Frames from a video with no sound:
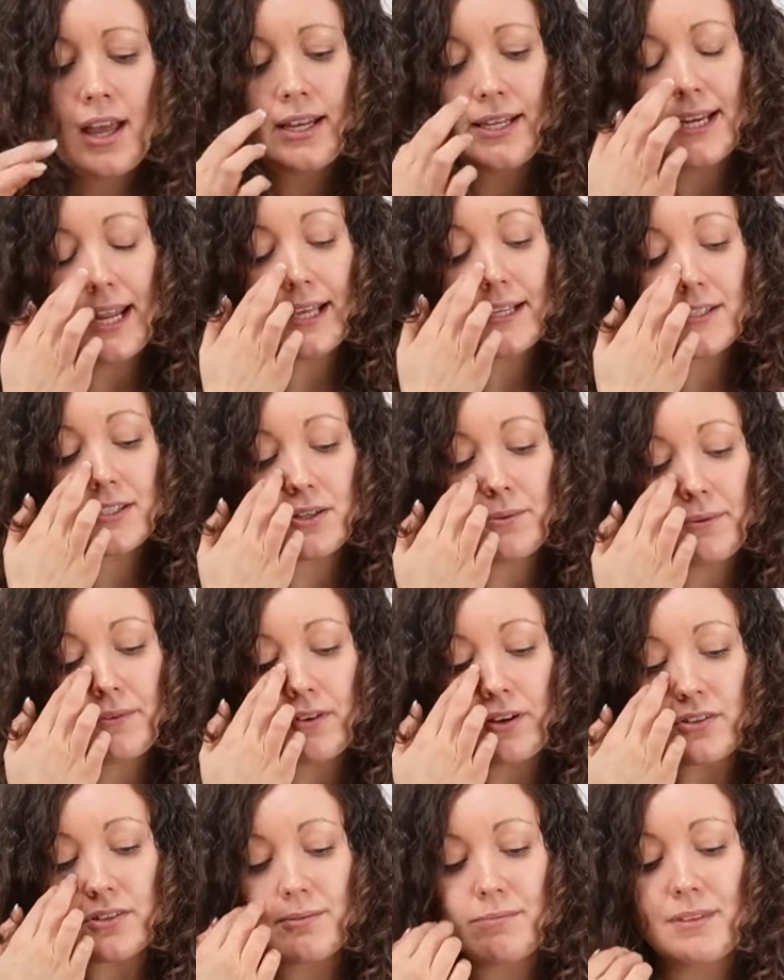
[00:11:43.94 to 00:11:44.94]
Next we've
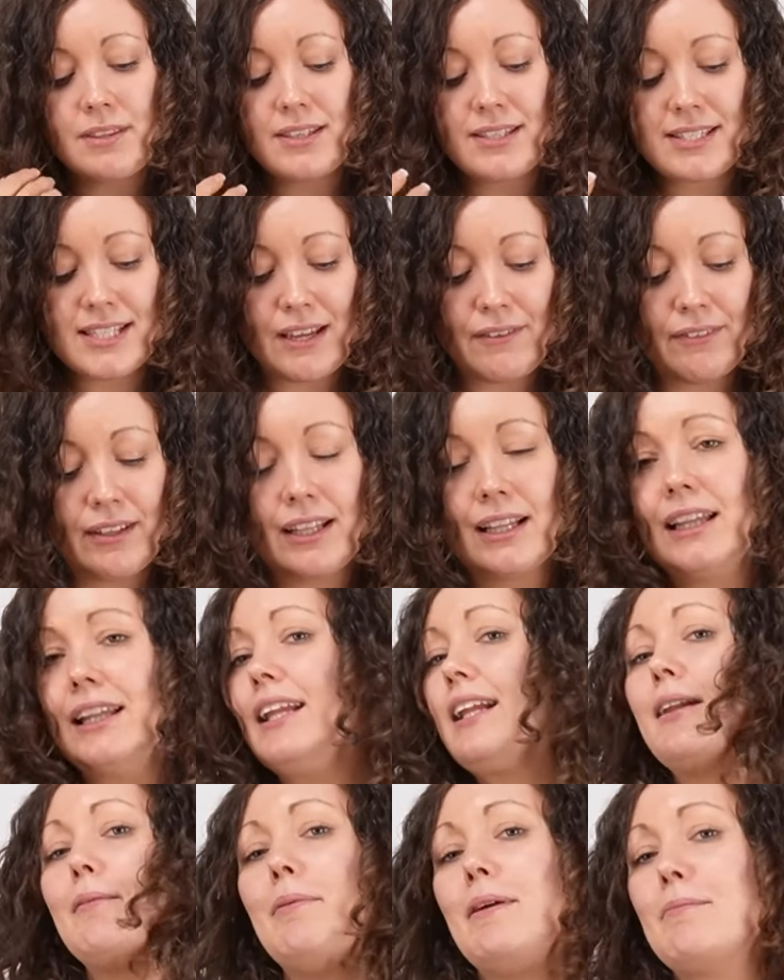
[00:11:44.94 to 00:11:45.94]
got something that's definitely a
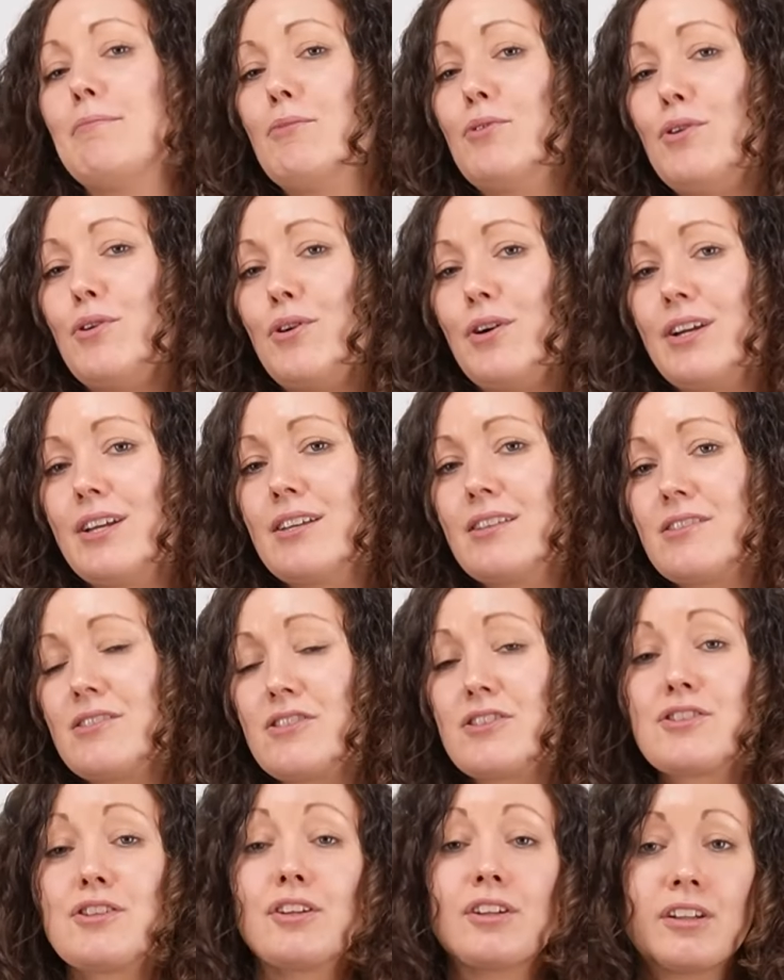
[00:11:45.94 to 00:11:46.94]
little bit more
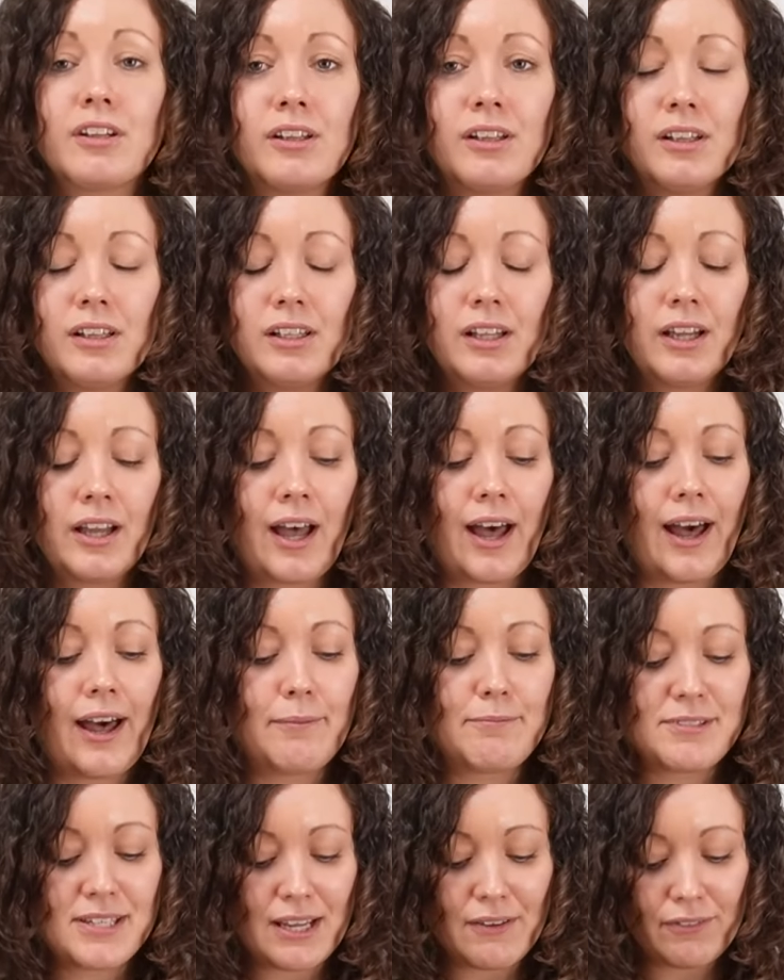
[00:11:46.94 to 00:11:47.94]
subtle,
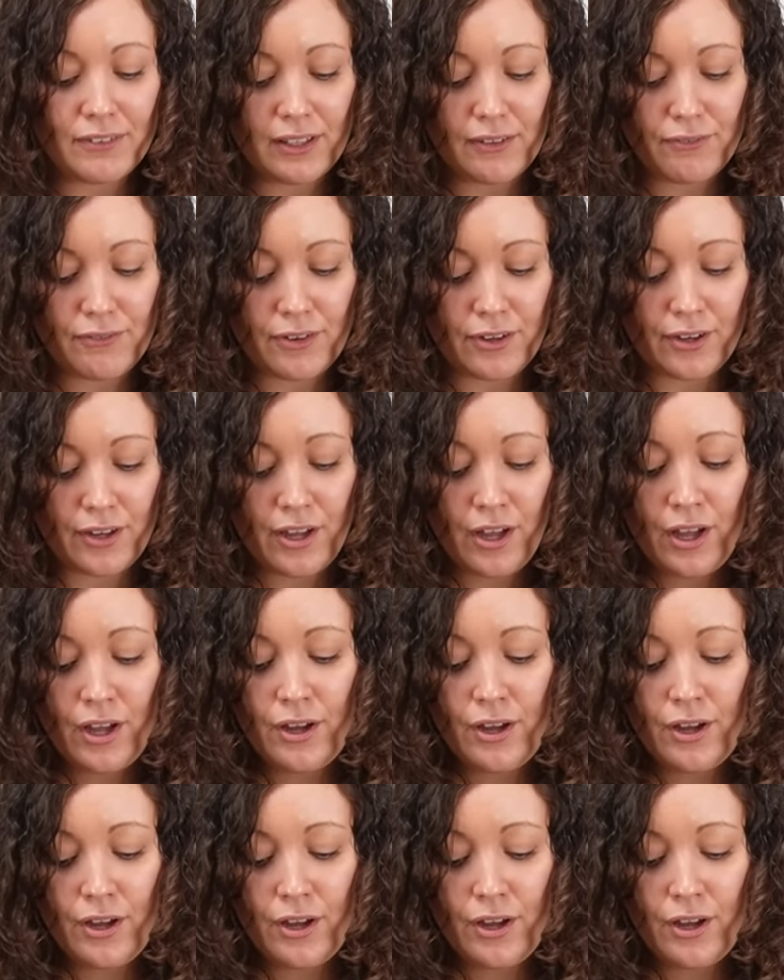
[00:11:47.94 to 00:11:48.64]
um, definitely for,